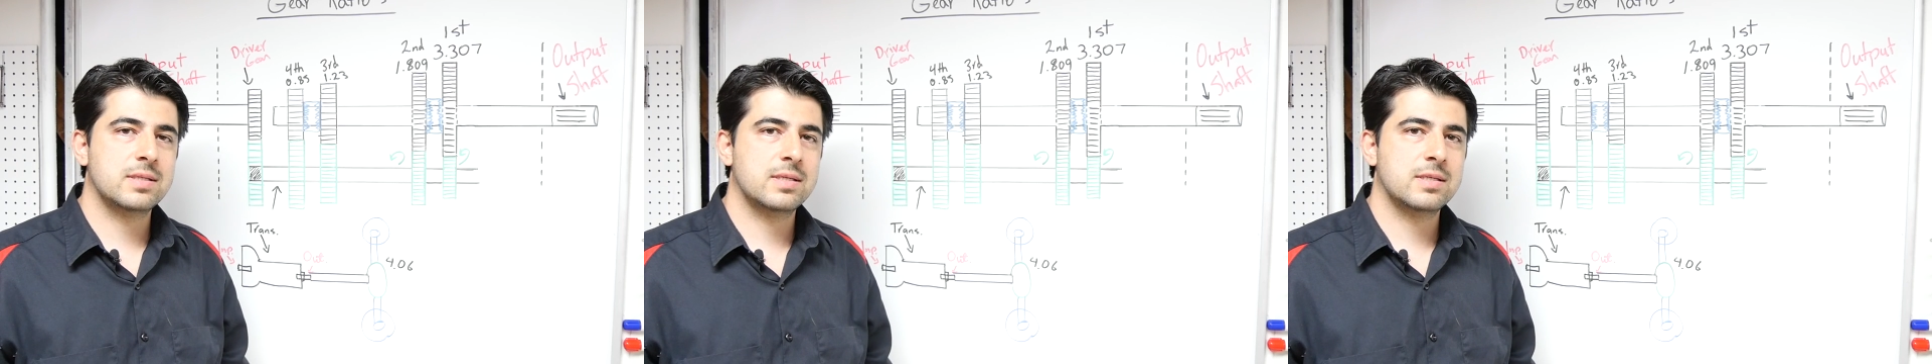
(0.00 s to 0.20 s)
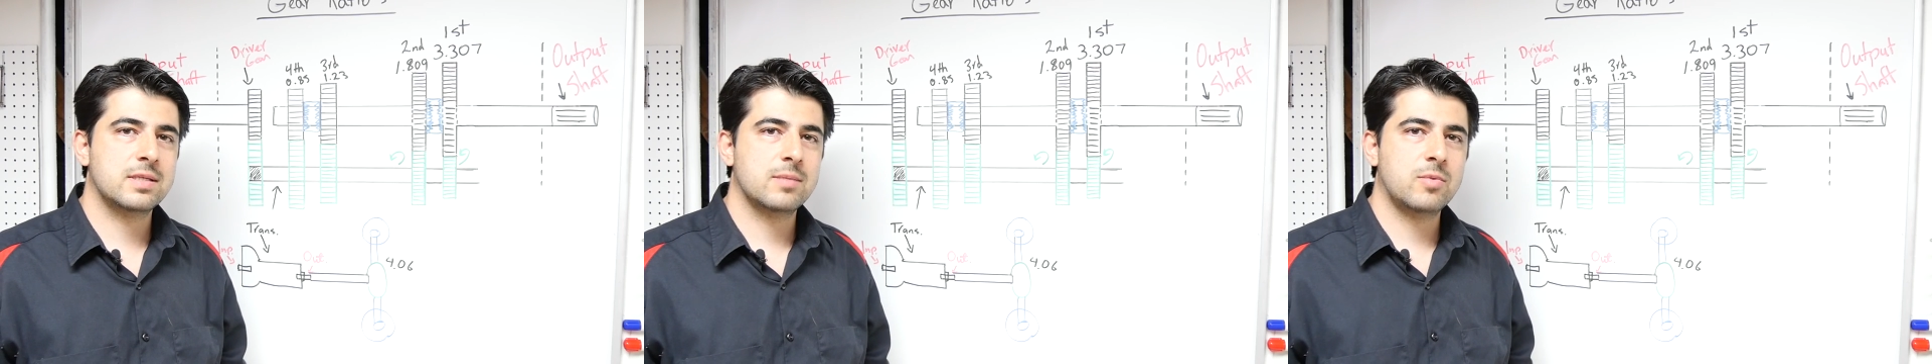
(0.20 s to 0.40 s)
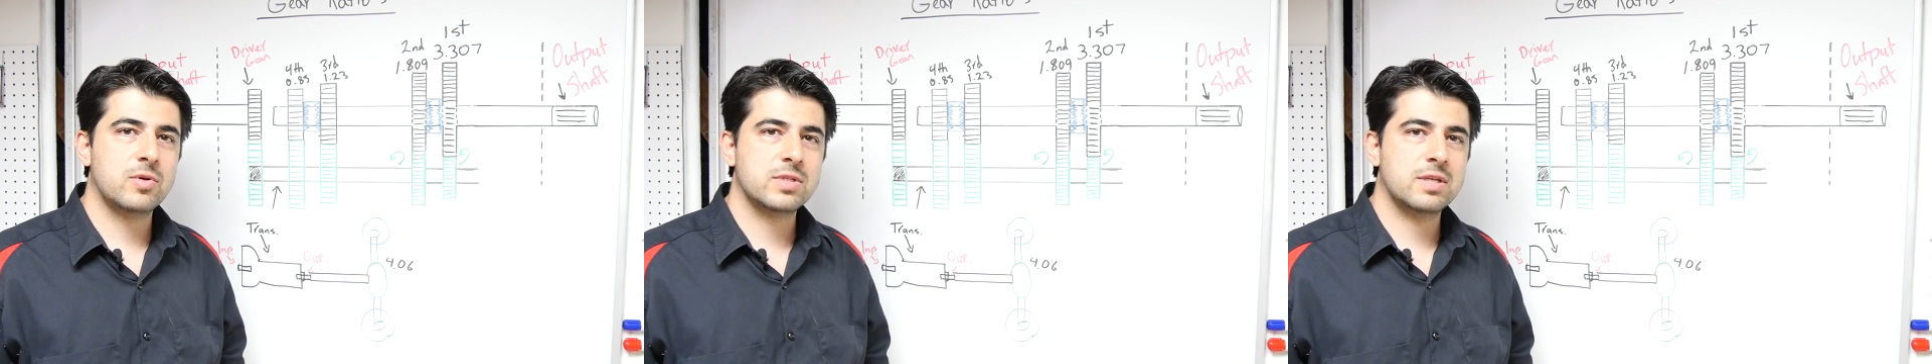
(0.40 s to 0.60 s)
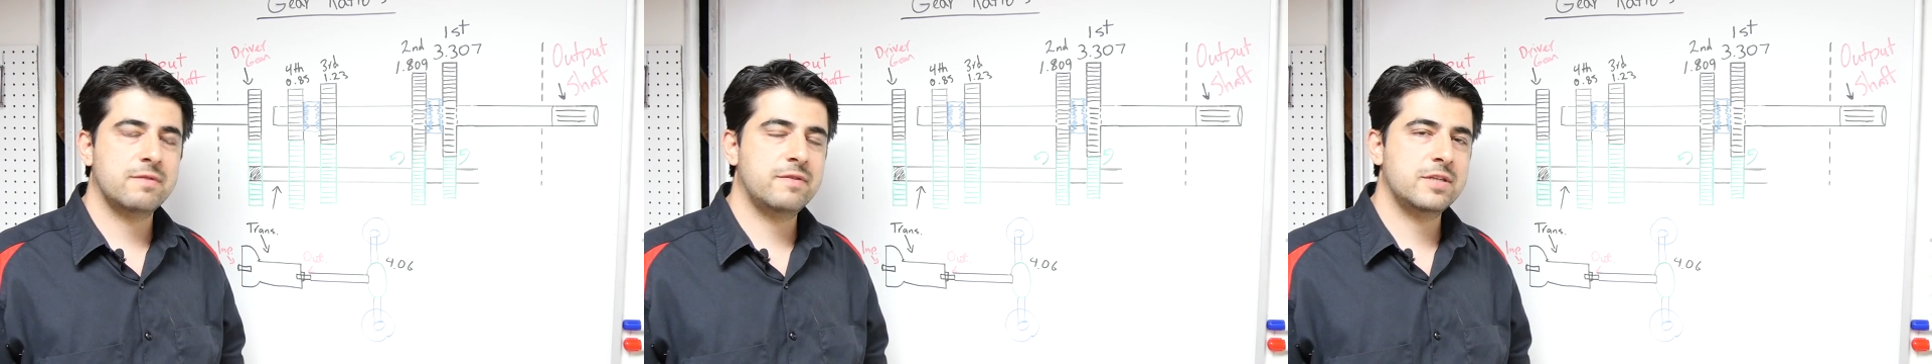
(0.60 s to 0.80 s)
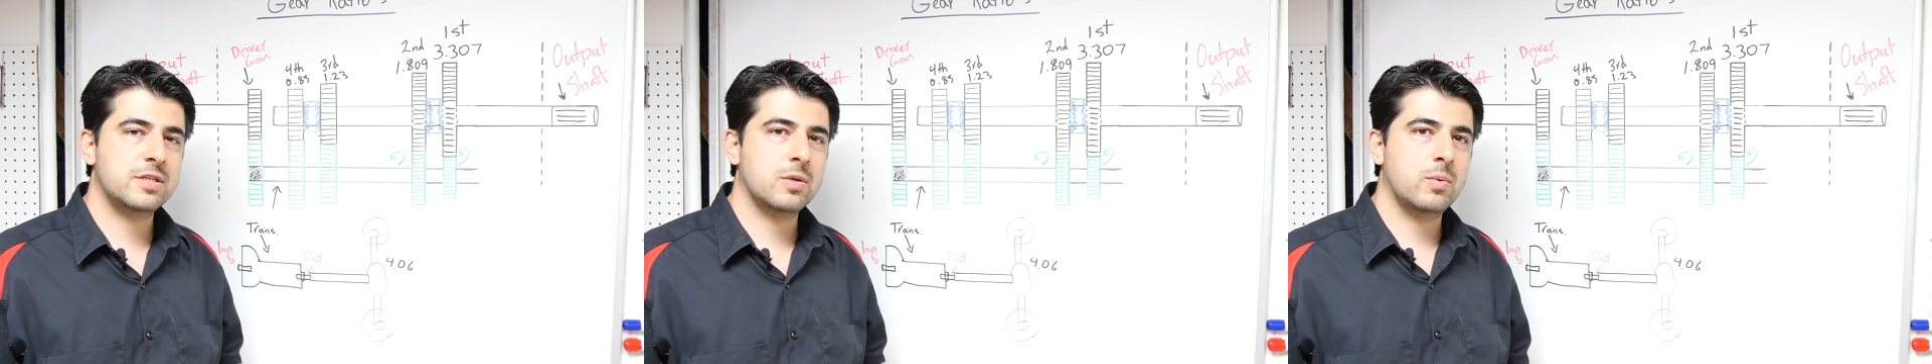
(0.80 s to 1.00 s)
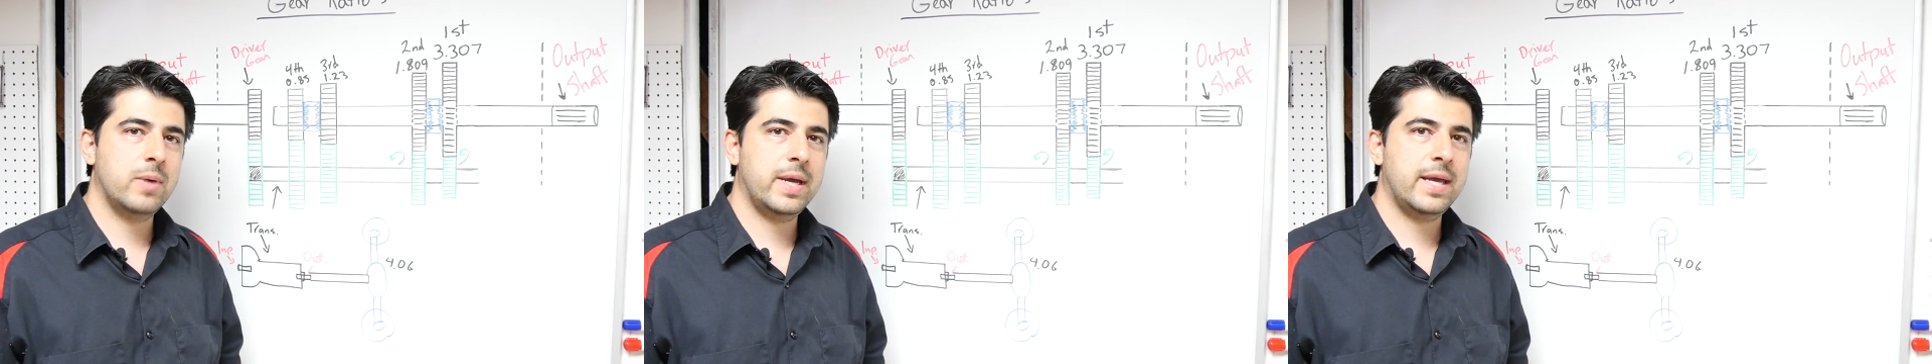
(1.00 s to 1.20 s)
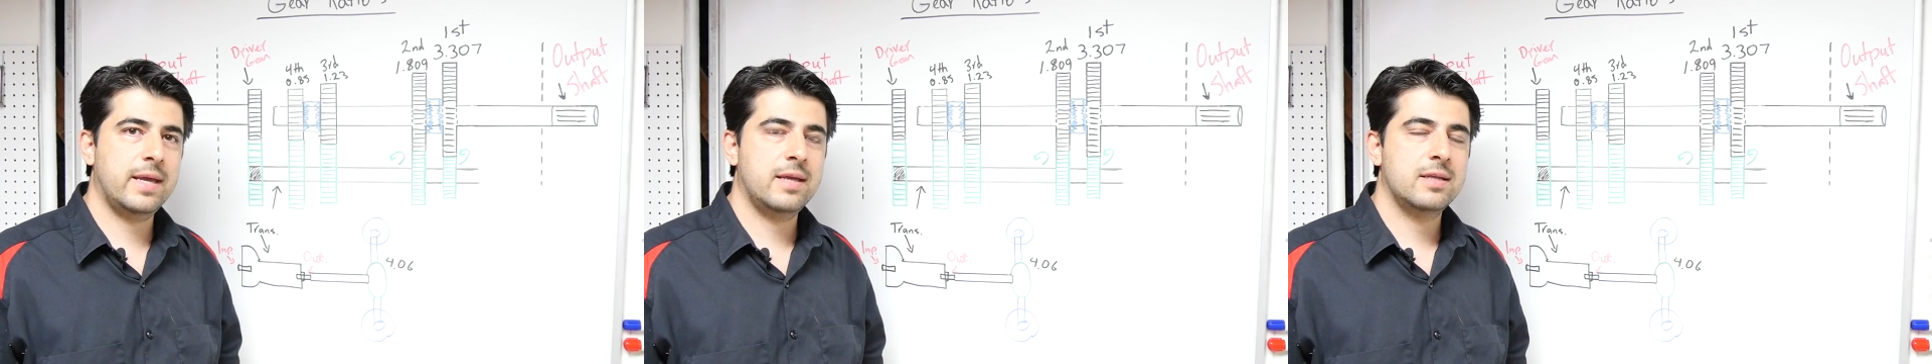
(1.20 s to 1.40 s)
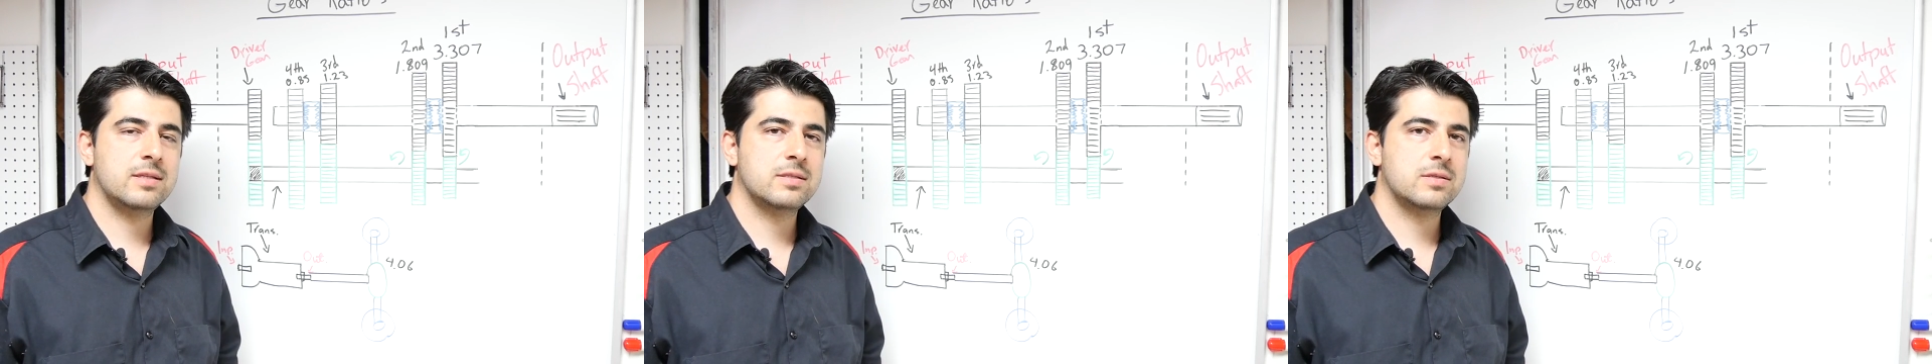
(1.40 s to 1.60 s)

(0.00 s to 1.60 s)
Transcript: this is the most efficient way